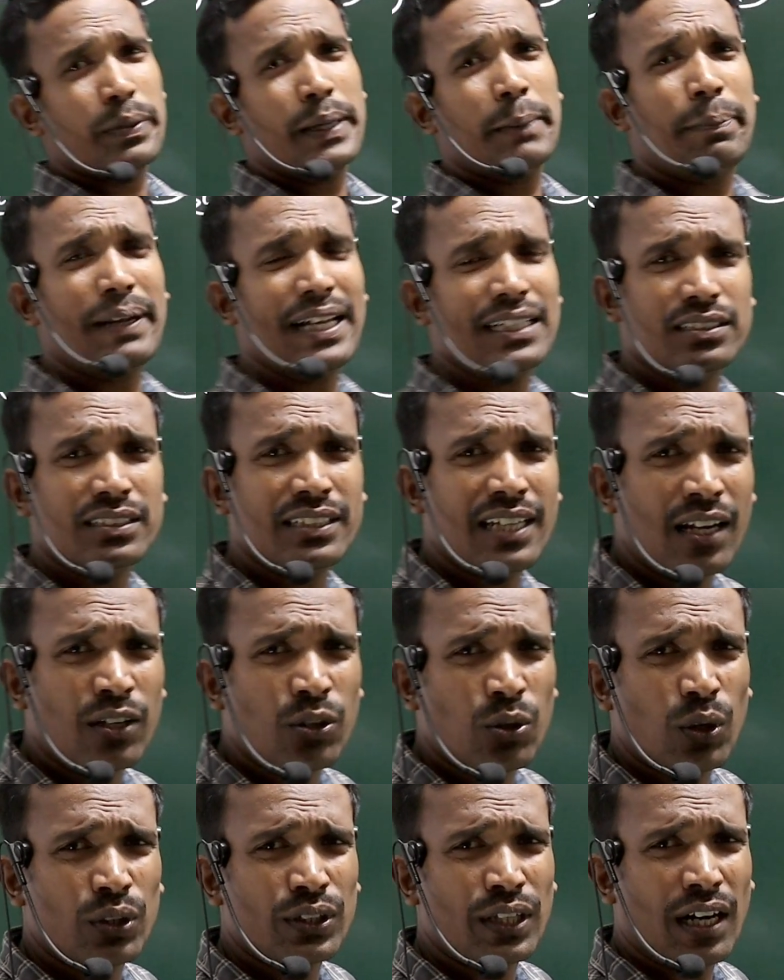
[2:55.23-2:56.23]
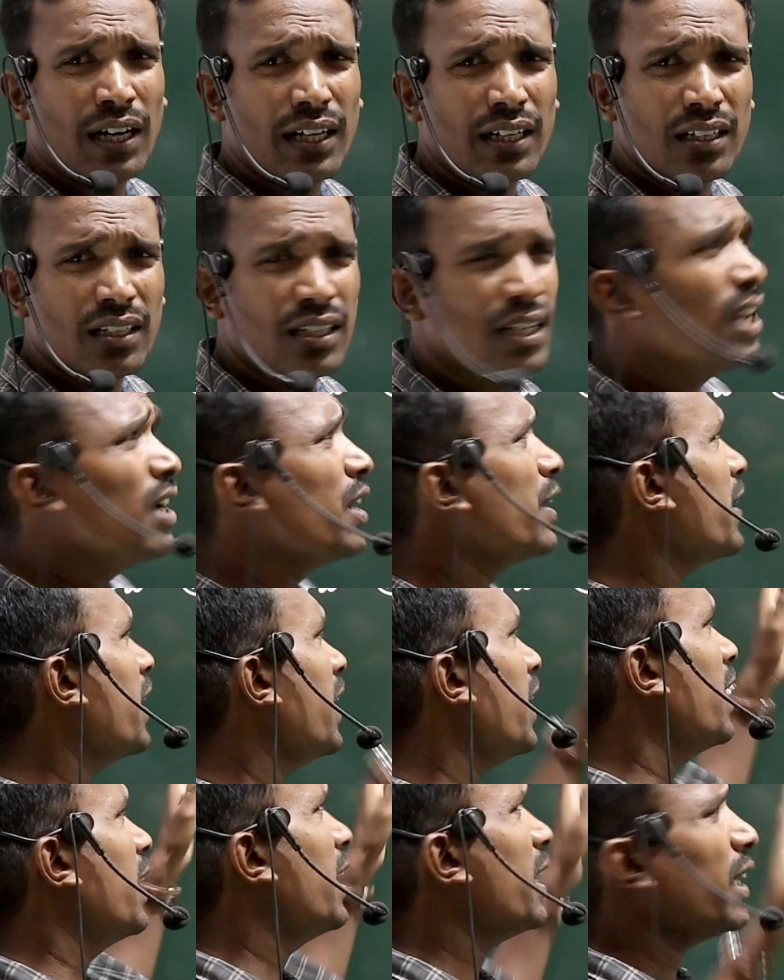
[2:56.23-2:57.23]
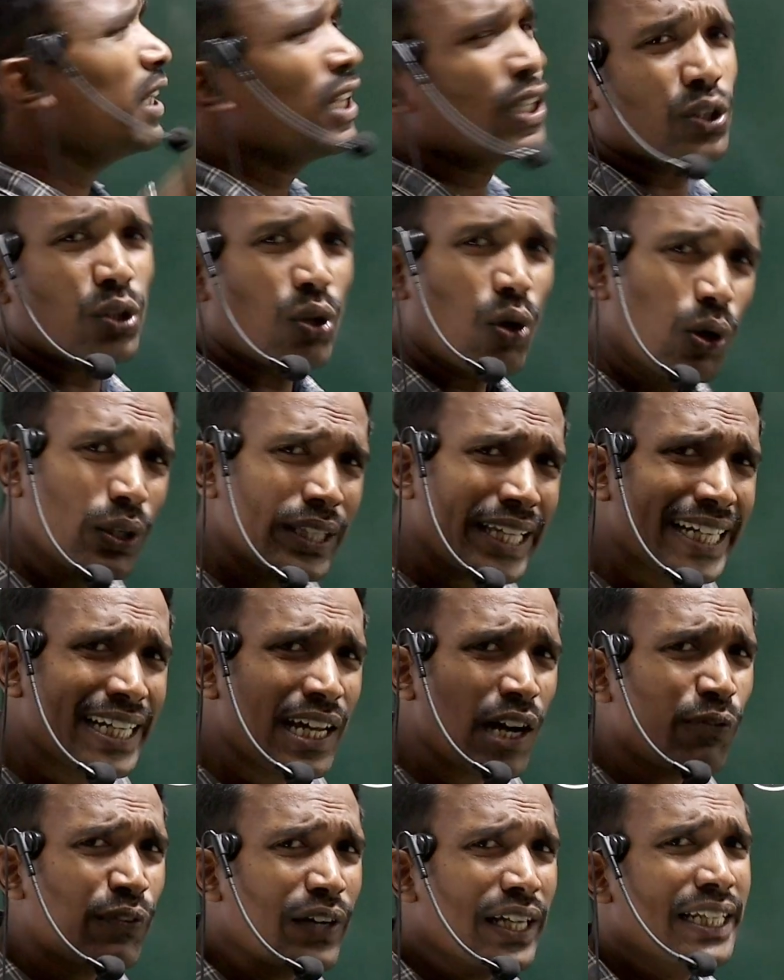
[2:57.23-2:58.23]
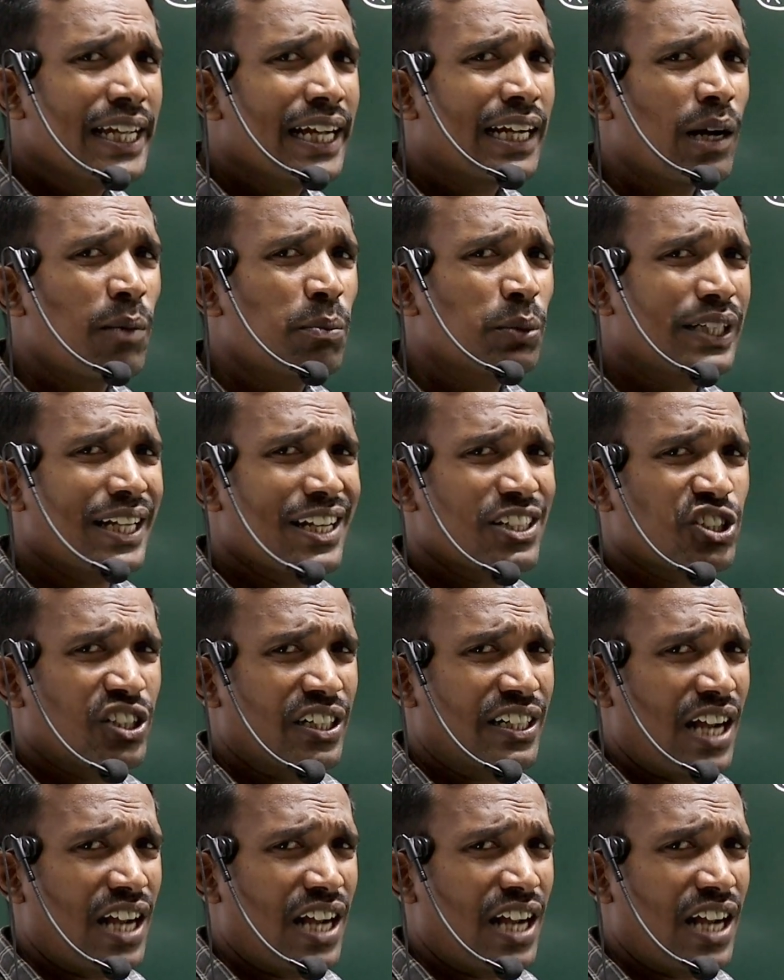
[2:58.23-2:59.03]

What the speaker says: be placed on rotor. Here no need of any commutation,